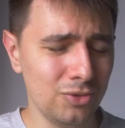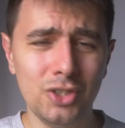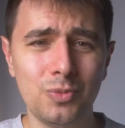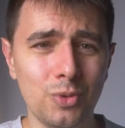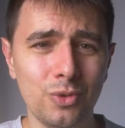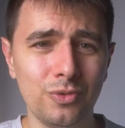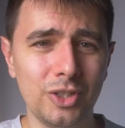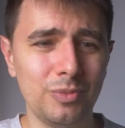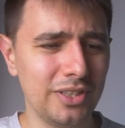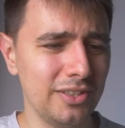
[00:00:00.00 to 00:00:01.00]
just prove
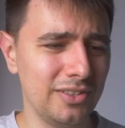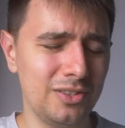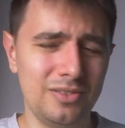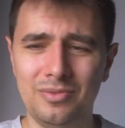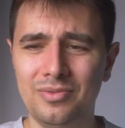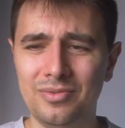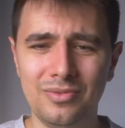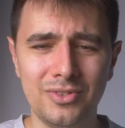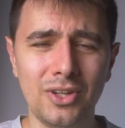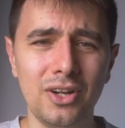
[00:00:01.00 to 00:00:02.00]
it, because it's
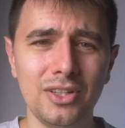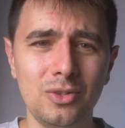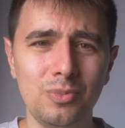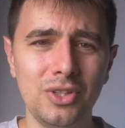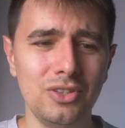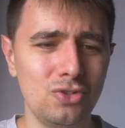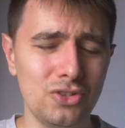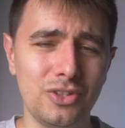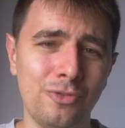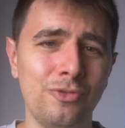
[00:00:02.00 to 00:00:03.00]
started to be
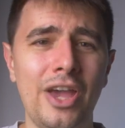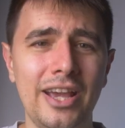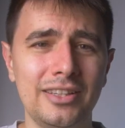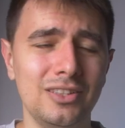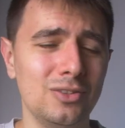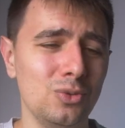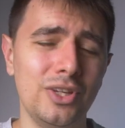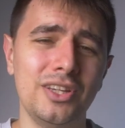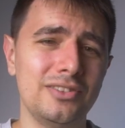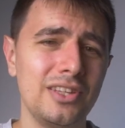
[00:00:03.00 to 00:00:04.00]
just a fact in
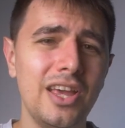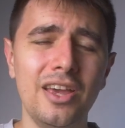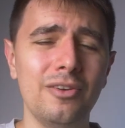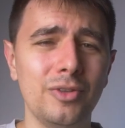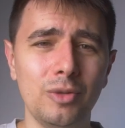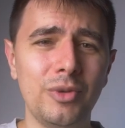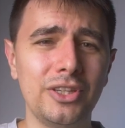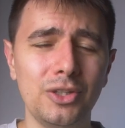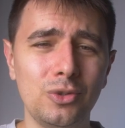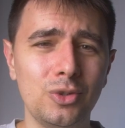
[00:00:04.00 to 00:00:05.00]
today's
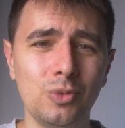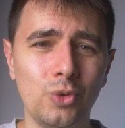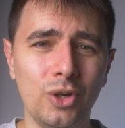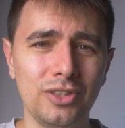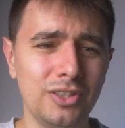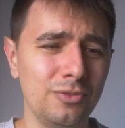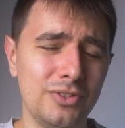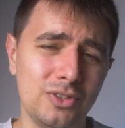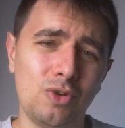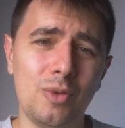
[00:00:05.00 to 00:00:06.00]
filmmaking YouTube world that if
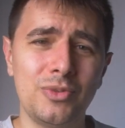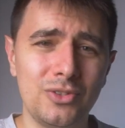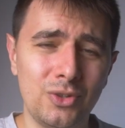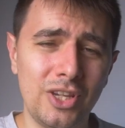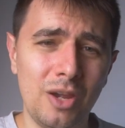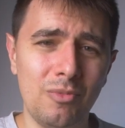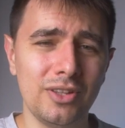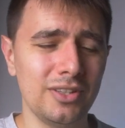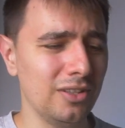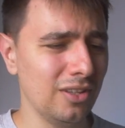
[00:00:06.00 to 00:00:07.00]
it's a crop sensor camera,
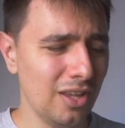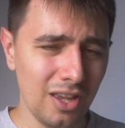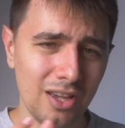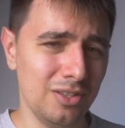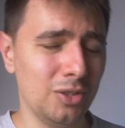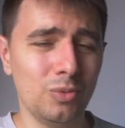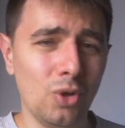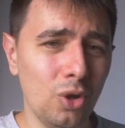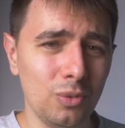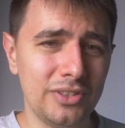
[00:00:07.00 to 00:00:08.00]
then it will
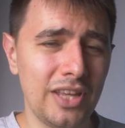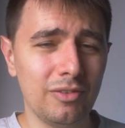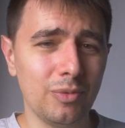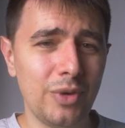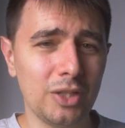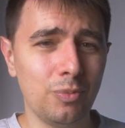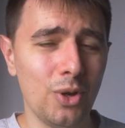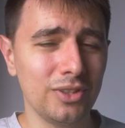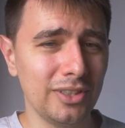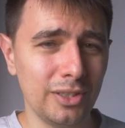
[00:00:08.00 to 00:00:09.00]
always have a bad
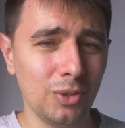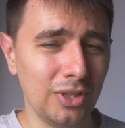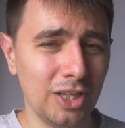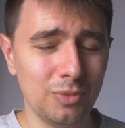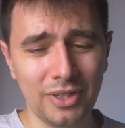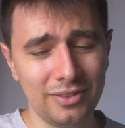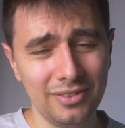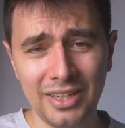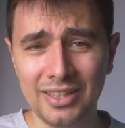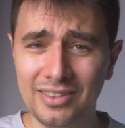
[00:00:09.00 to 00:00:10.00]
point at low light, but
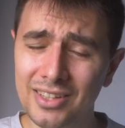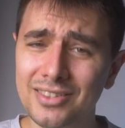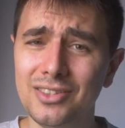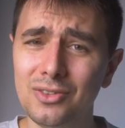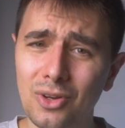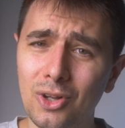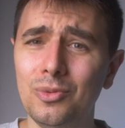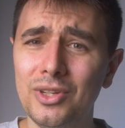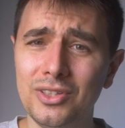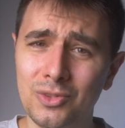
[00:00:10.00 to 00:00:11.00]
it isn't
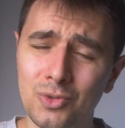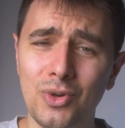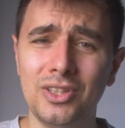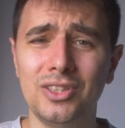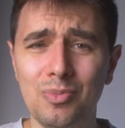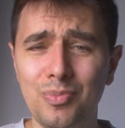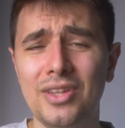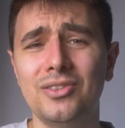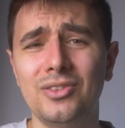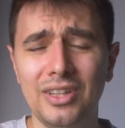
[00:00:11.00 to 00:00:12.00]
always true and it
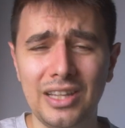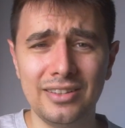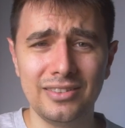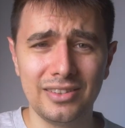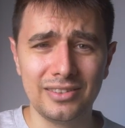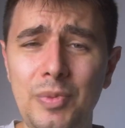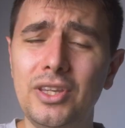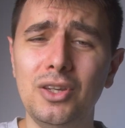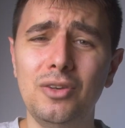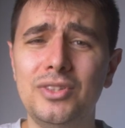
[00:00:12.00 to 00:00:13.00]
depends on the lenses.
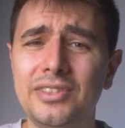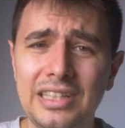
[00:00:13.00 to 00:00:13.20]
Speaking of these